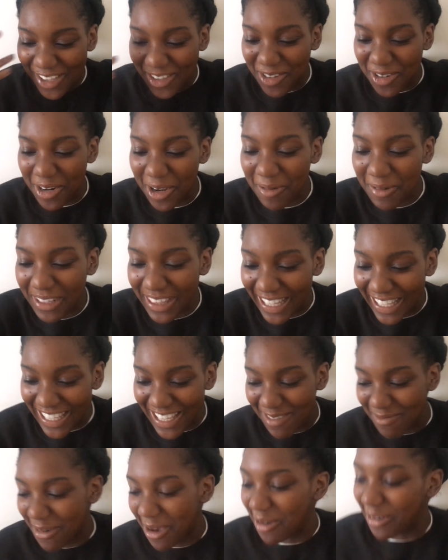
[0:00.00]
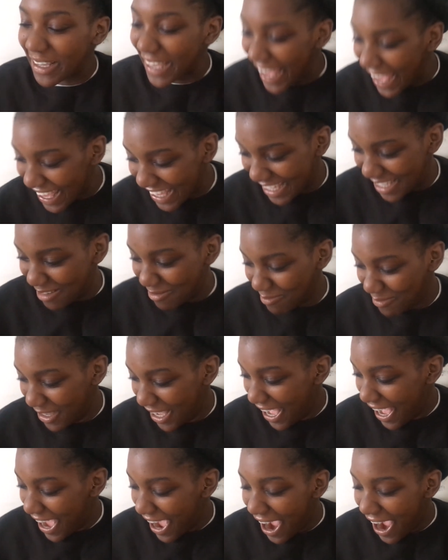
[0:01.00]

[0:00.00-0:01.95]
you know when the email came,